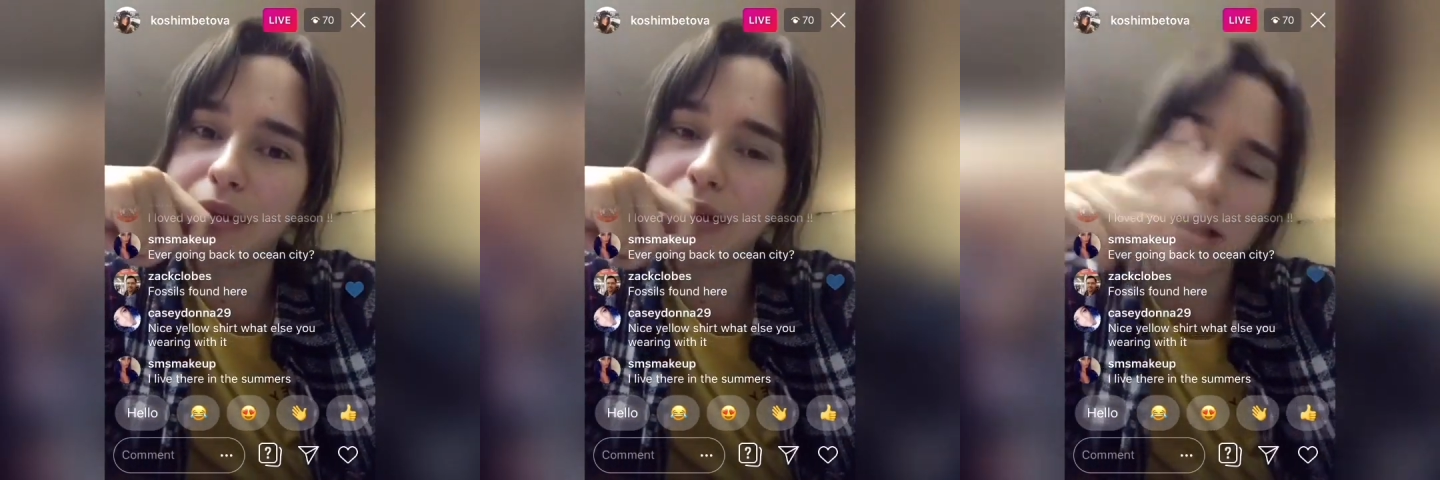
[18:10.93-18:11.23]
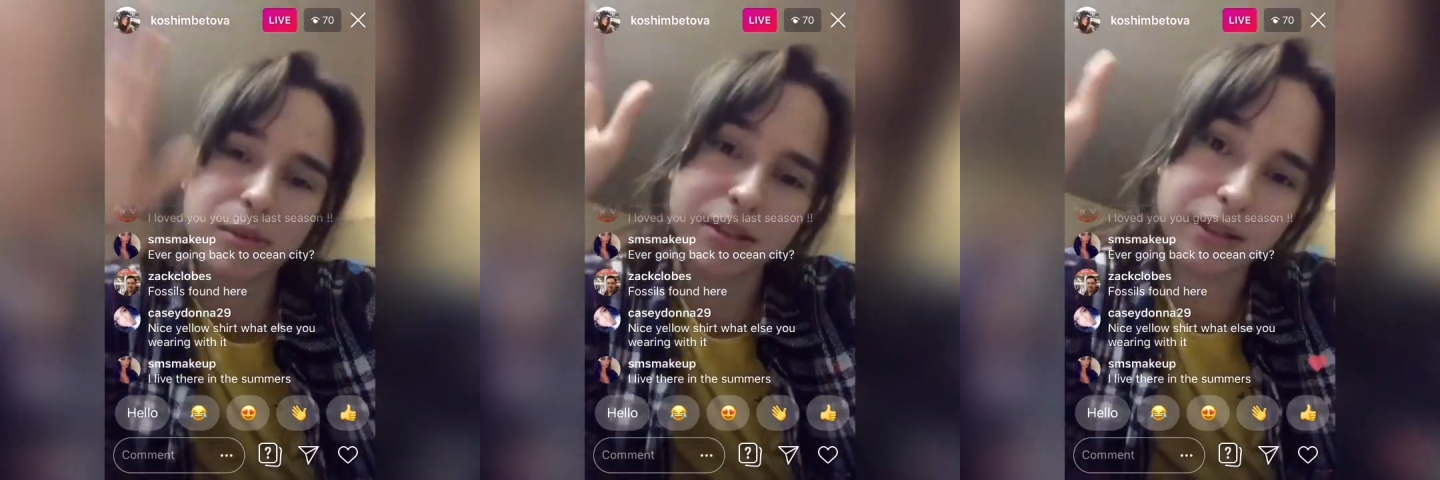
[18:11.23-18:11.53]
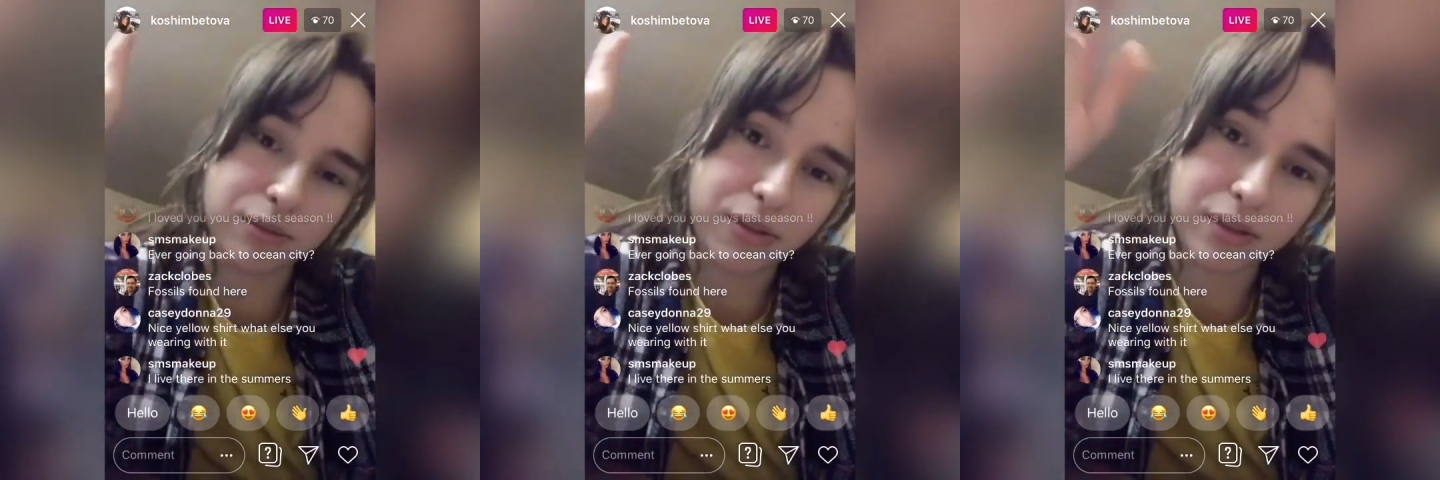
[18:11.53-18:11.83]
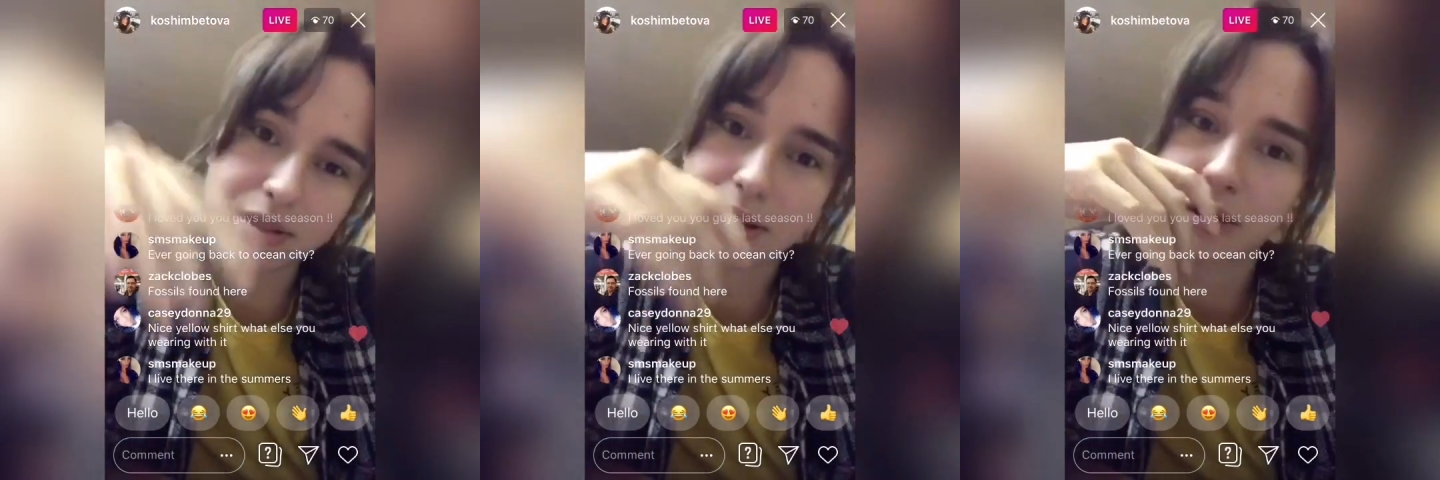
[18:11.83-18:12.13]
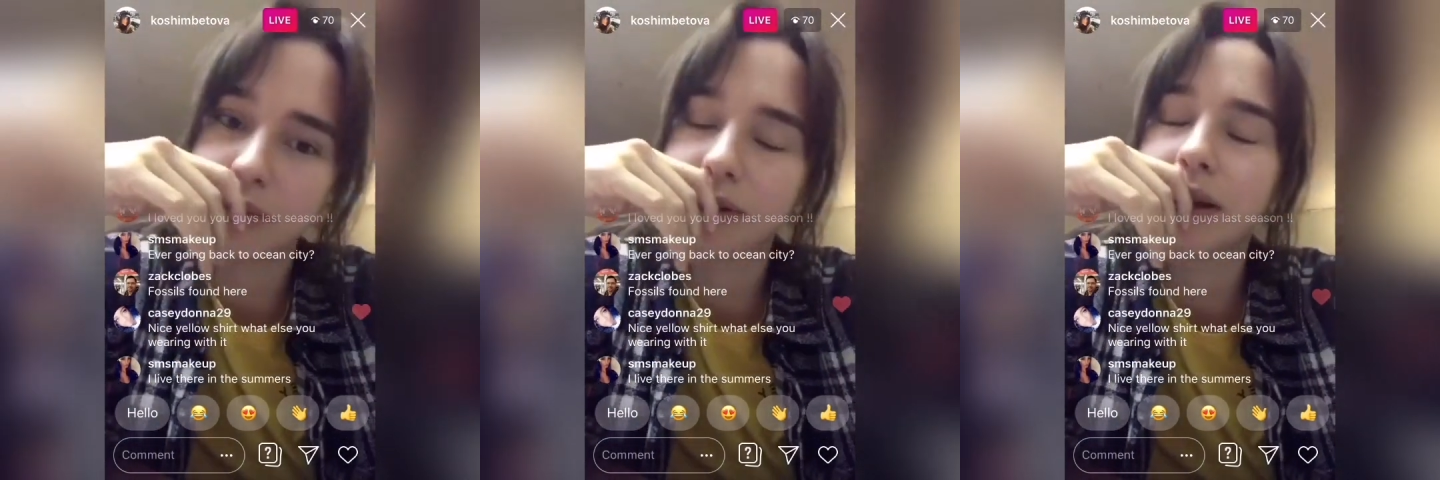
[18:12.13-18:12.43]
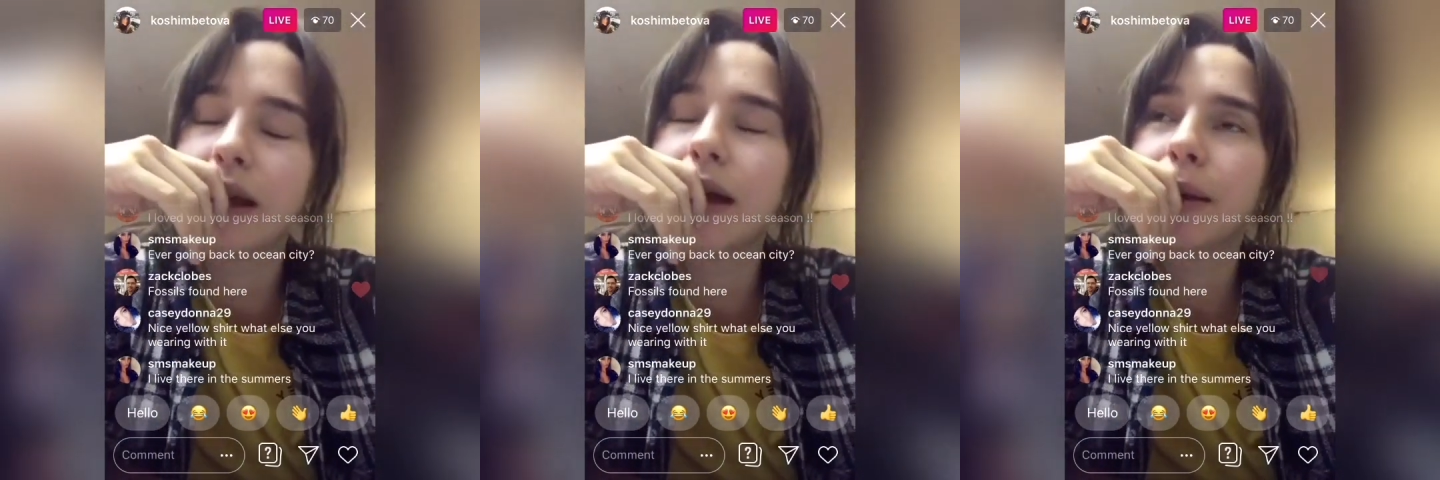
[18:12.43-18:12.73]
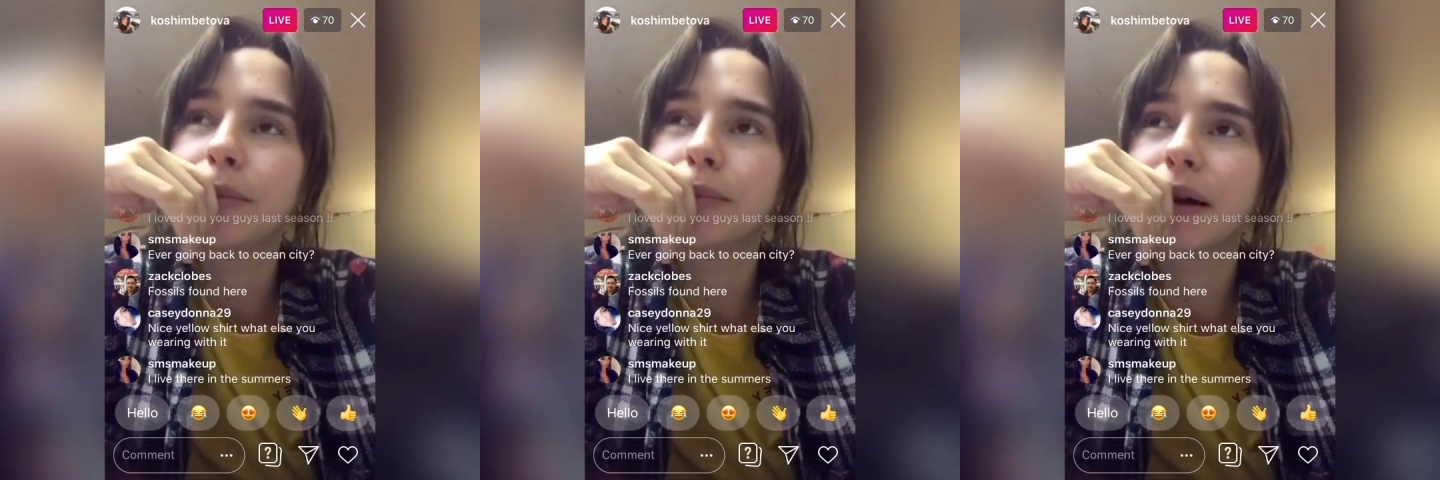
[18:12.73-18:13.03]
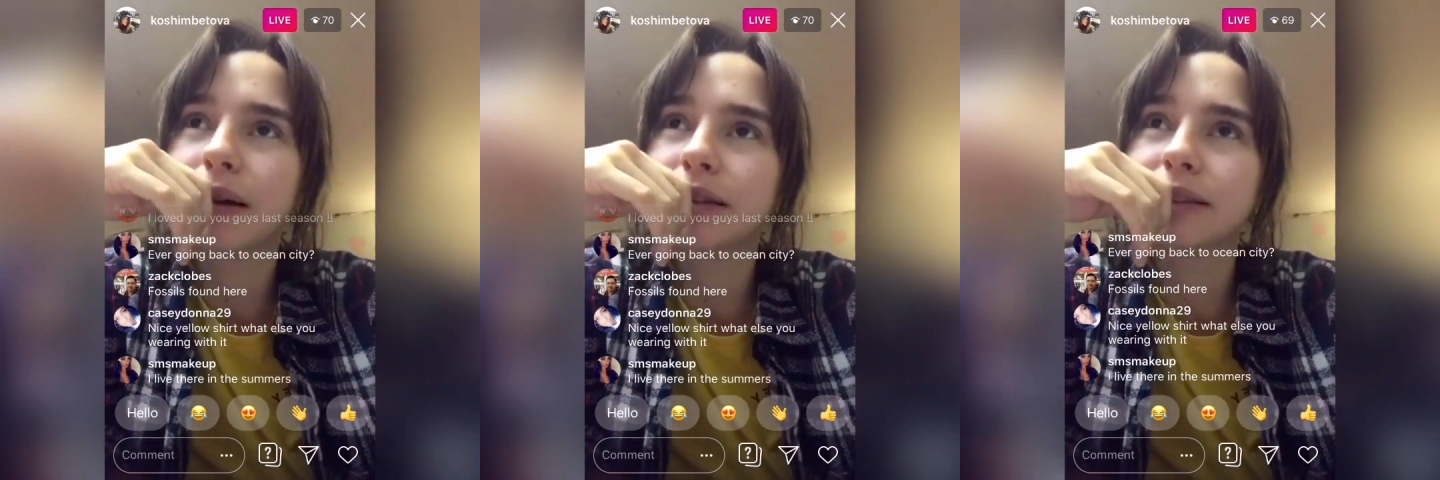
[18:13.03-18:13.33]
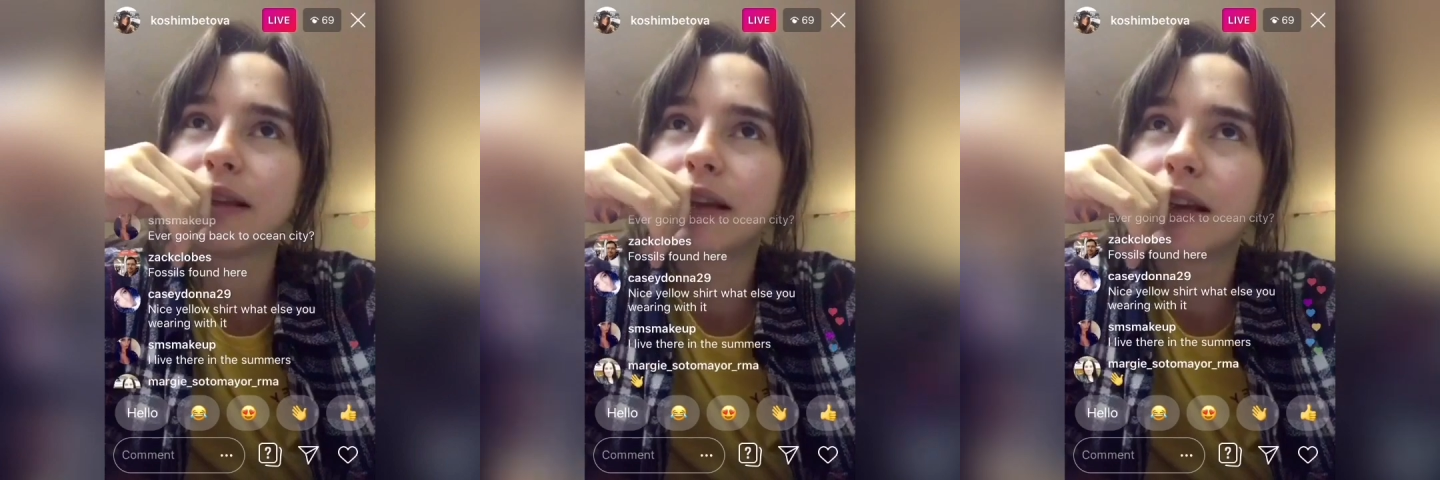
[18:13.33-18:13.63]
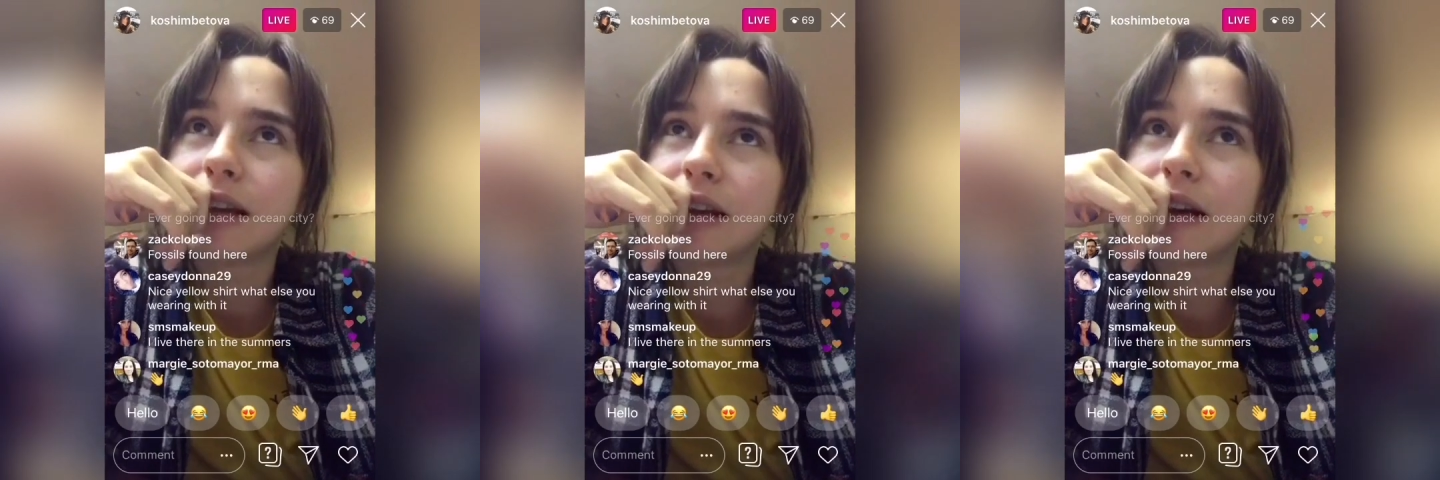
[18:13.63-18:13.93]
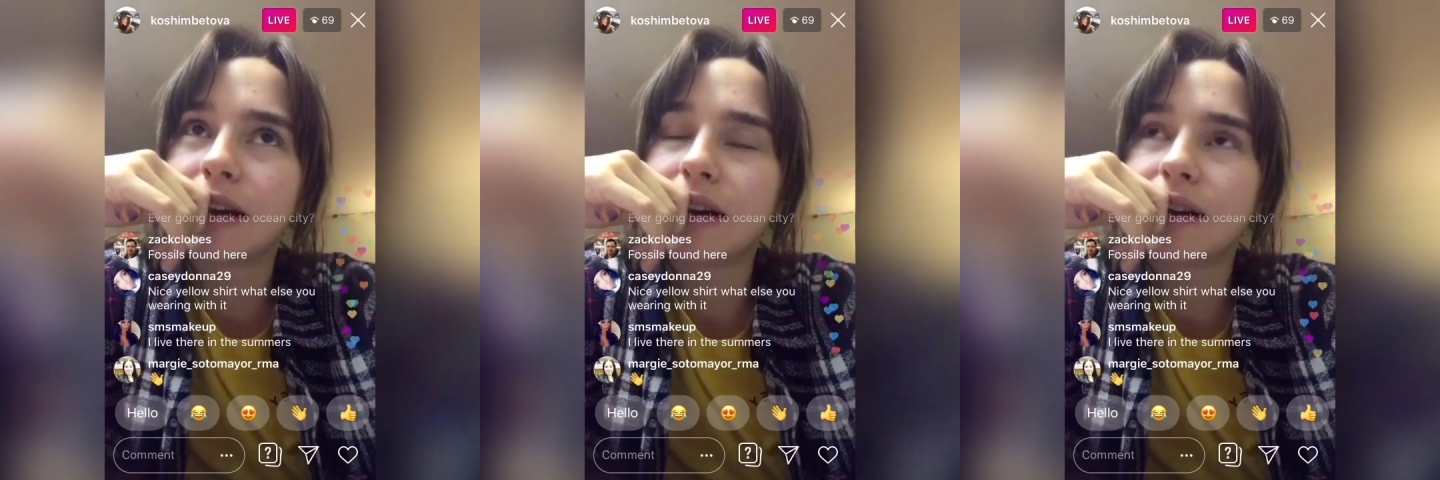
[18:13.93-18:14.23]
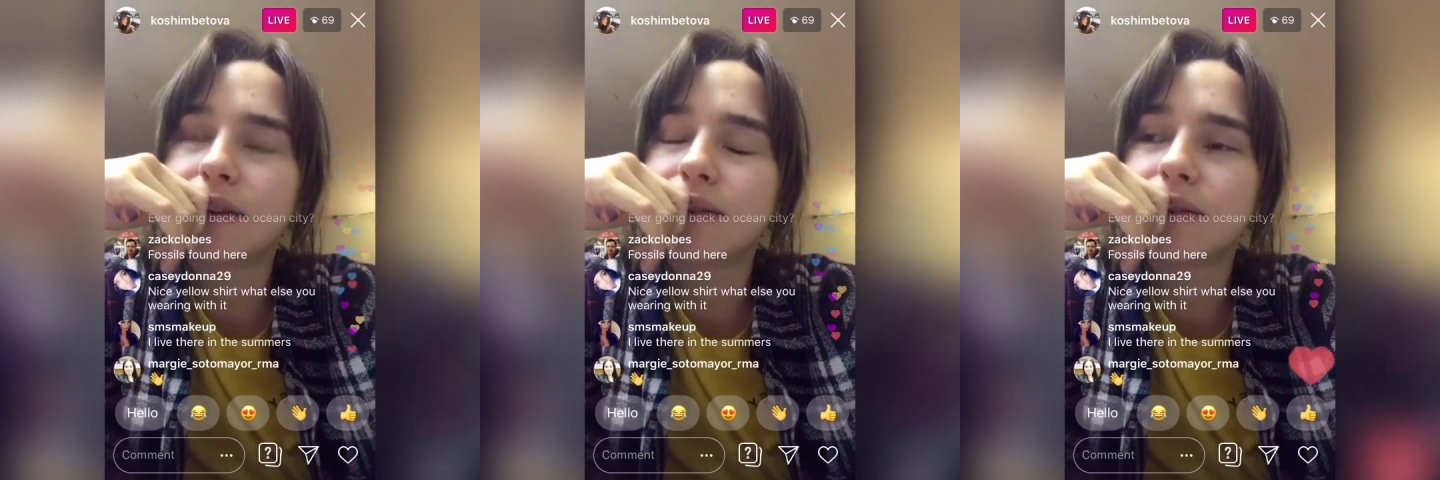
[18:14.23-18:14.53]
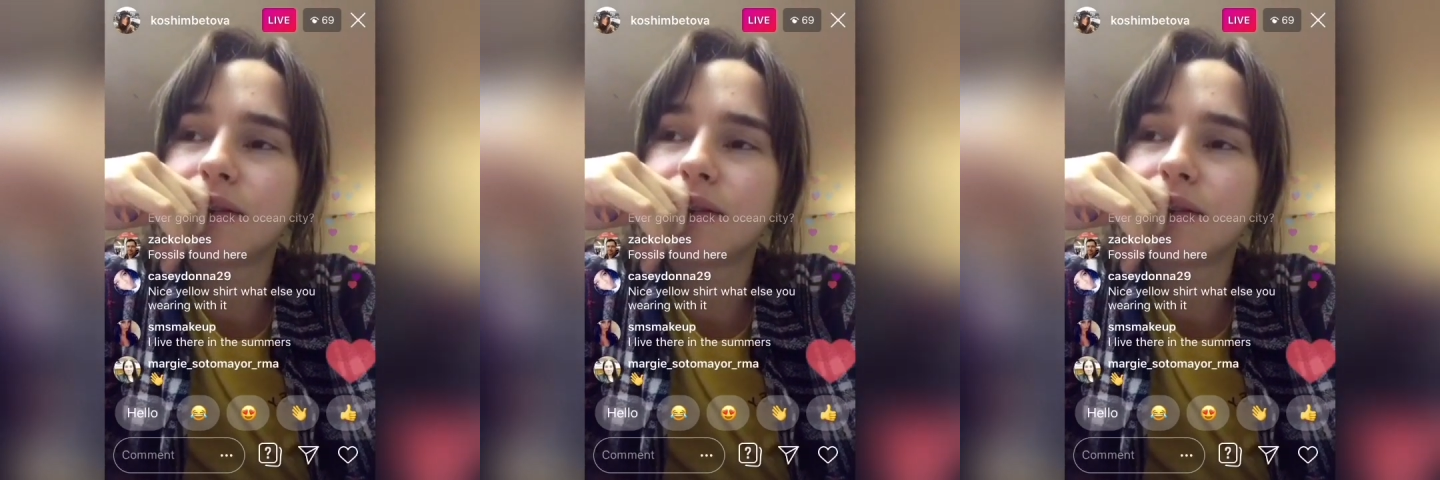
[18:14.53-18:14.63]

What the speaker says: stubborn baby. I'm still the stubborn, but